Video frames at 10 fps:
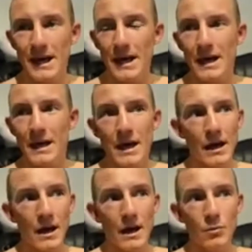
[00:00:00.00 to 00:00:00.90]

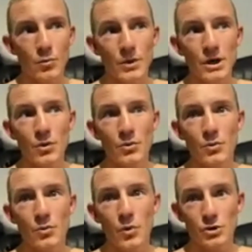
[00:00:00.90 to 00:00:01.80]
Yeah, uh, we knew
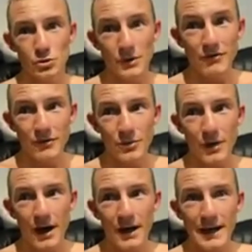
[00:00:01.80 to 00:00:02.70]
once we threw
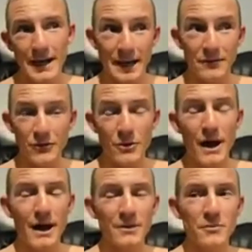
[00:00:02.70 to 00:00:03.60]
that, he'd throw
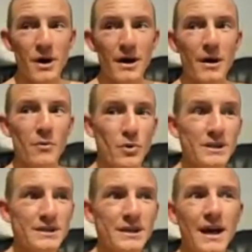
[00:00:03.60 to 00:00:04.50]
that out.
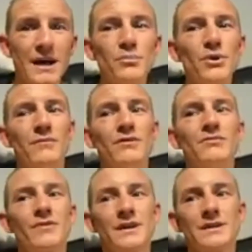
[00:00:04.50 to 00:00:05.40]
We'd seen that in
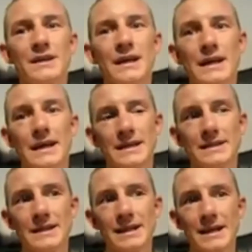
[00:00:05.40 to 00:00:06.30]
previous fights.
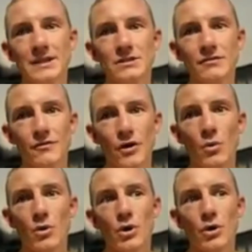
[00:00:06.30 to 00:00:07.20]
He's, he likes to
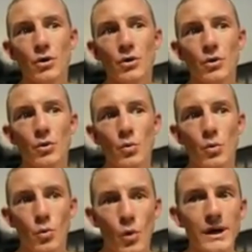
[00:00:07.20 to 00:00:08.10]
throw
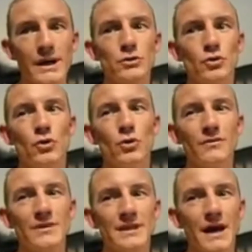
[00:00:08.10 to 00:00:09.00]
what he gets caught
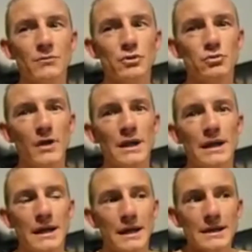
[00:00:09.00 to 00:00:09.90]
with at times as
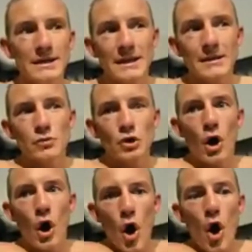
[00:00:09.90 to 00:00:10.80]
well. He, he seemed to
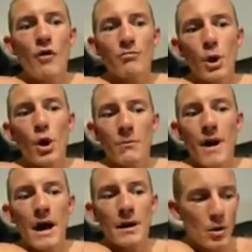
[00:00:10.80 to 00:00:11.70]
half block
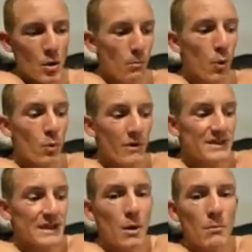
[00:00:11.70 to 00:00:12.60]
mine, but with
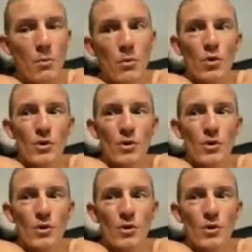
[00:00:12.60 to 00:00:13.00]
his elbow, but